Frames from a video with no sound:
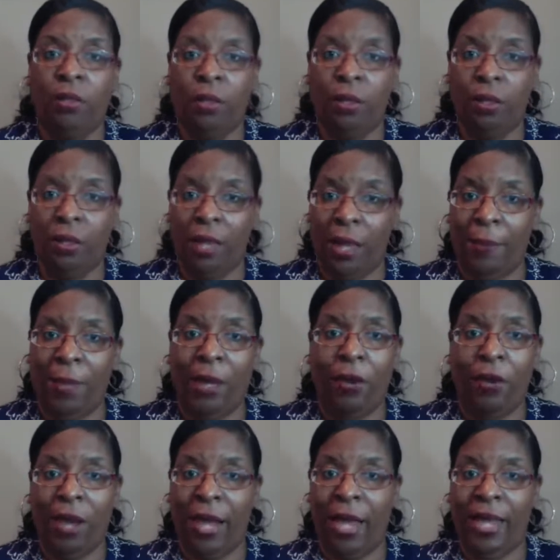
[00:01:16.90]
let me go
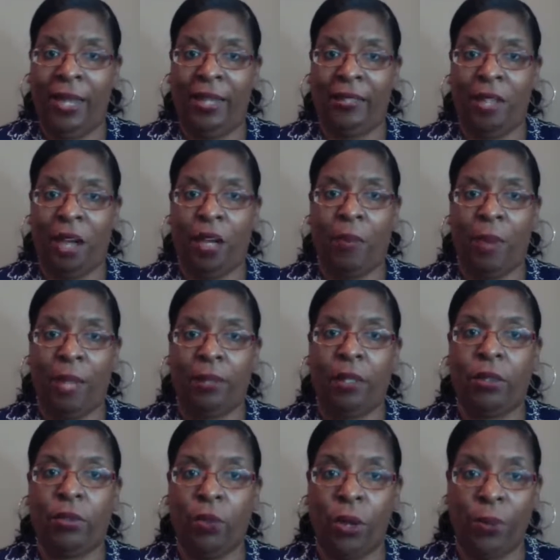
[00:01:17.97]
ahead and talk about the
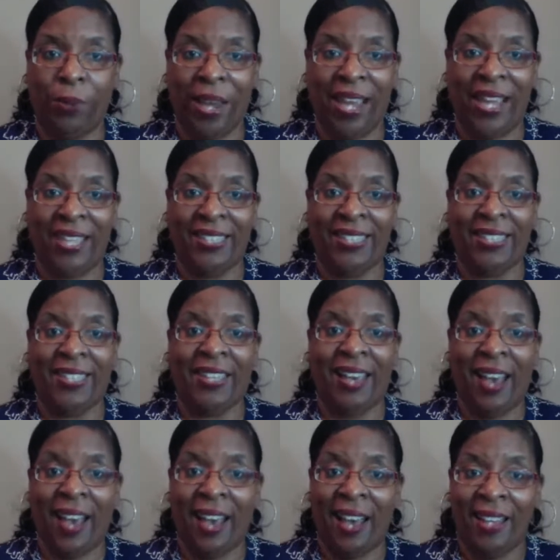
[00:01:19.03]
three ways
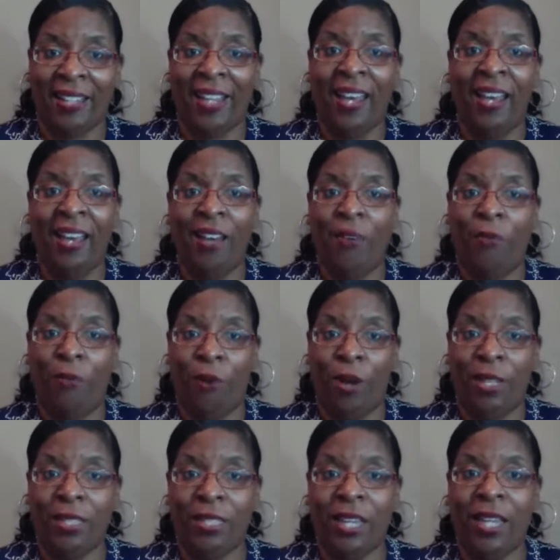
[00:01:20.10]
God
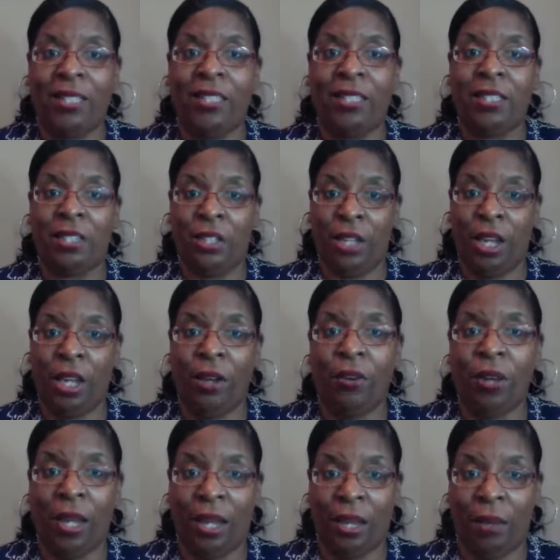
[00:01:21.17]
wants us to hear
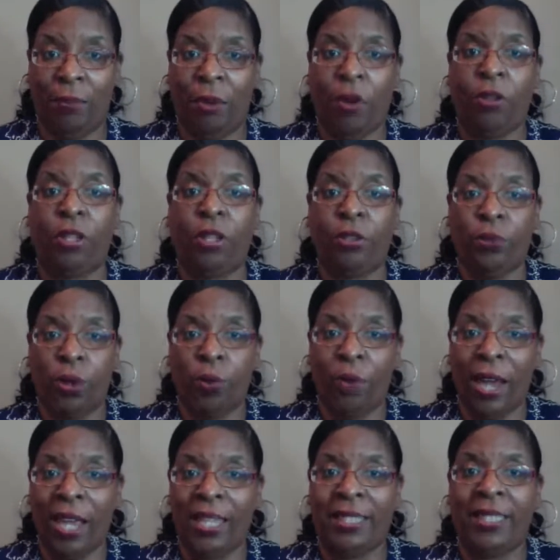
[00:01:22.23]
Him, or the three
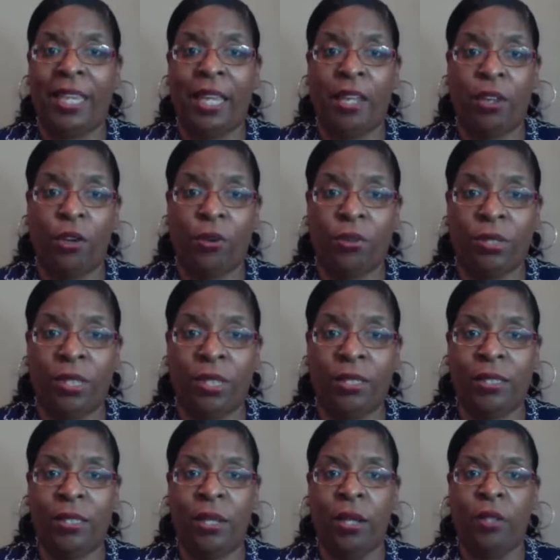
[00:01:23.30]
ways He
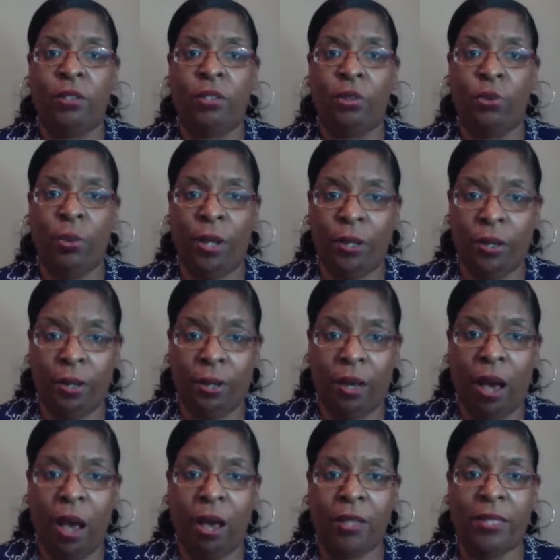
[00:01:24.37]
uses to
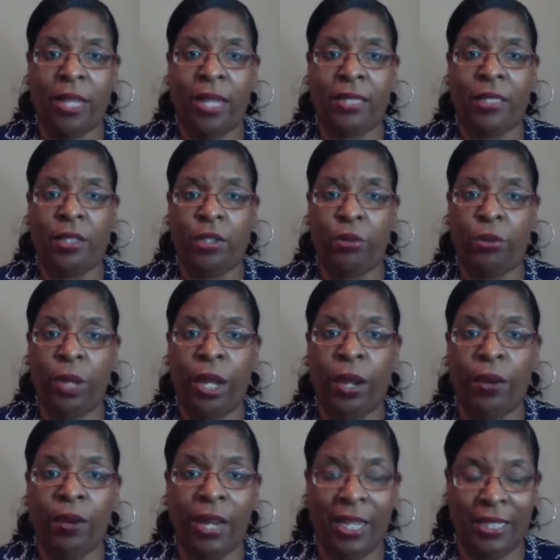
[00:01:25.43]
cause us to
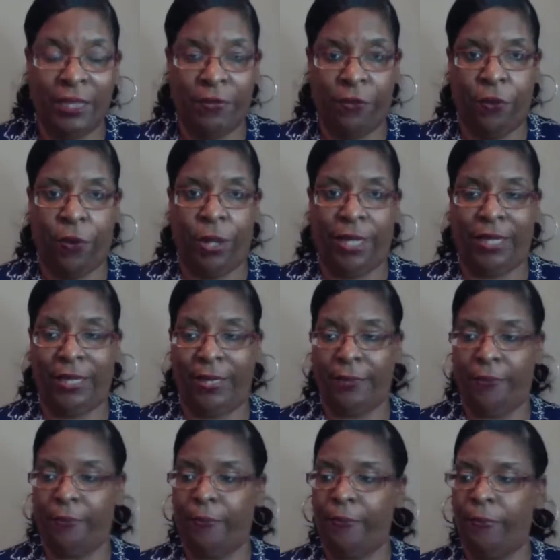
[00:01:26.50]
hear His voice.
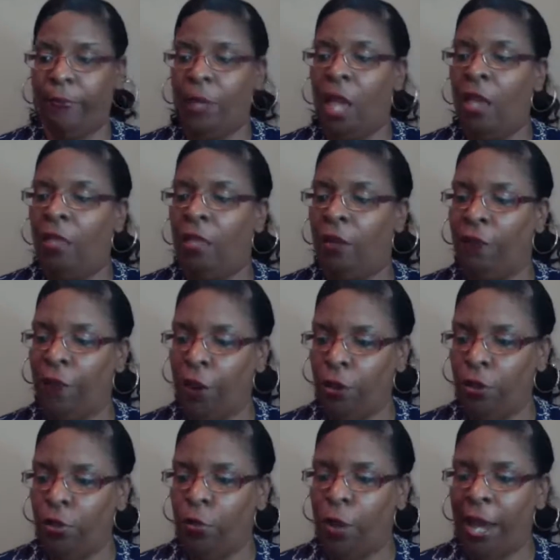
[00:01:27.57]
The
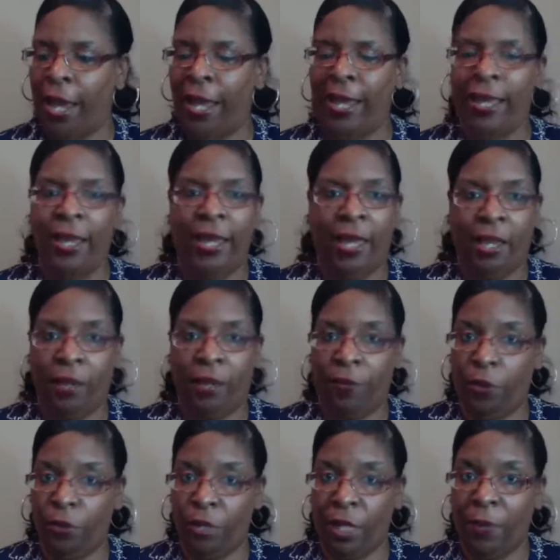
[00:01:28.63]
first way, and if
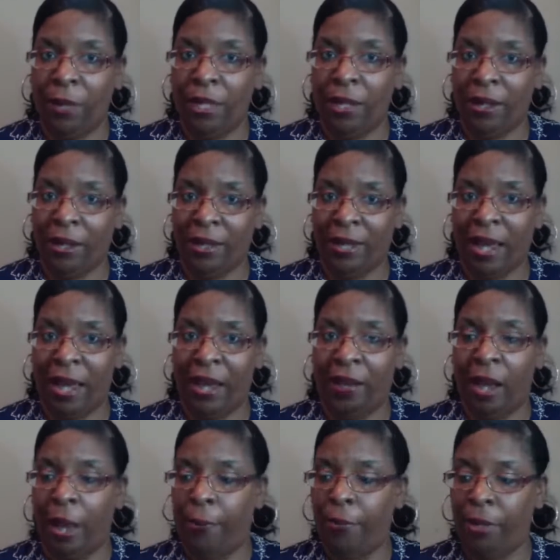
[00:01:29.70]
you see me looking down,
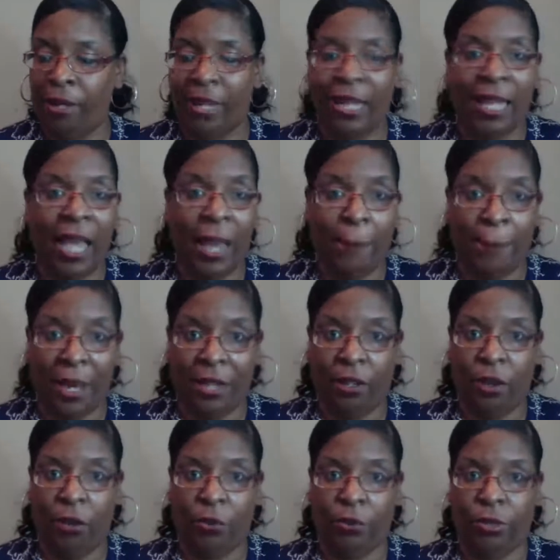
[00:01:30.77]
I'm looking at my
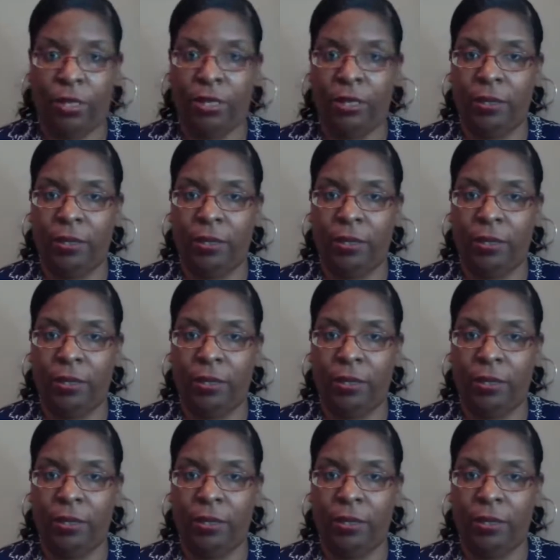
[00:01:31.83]
notes.